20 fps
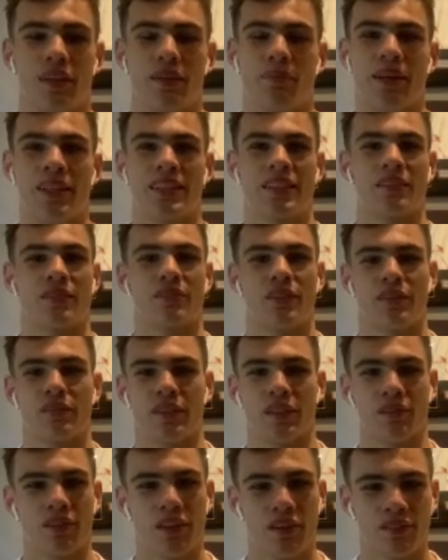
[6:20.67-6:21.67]
massive
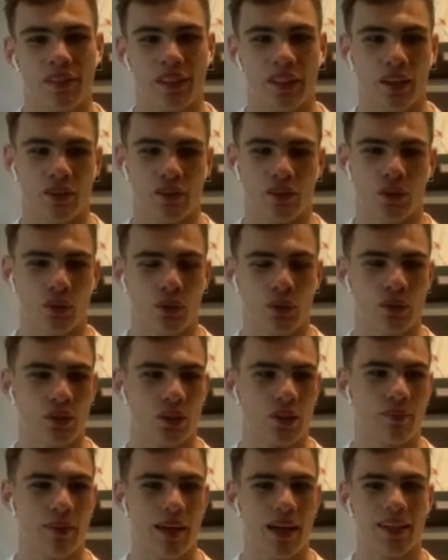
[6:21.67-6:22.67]
50 50. I was talking
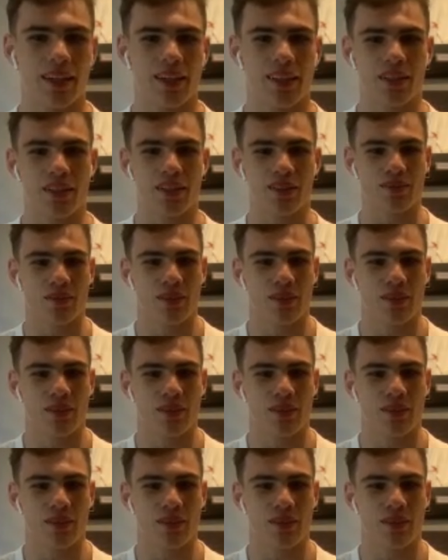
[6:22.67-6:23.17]
to a man